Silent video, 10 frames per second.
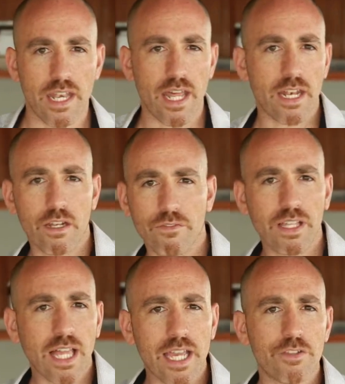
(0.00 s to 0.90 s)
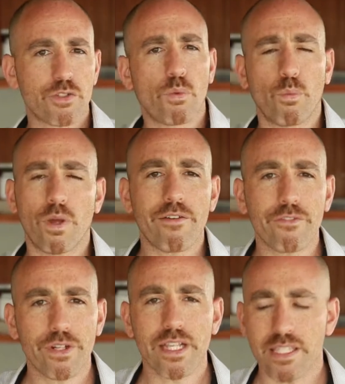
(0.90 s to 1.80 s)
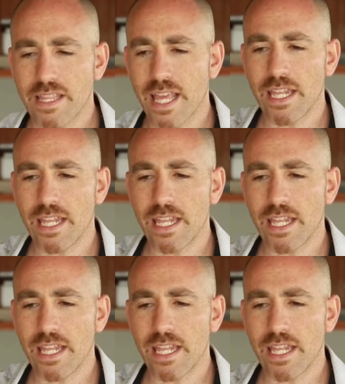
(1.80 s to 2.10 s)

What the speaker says: not enough clients or whatever it is.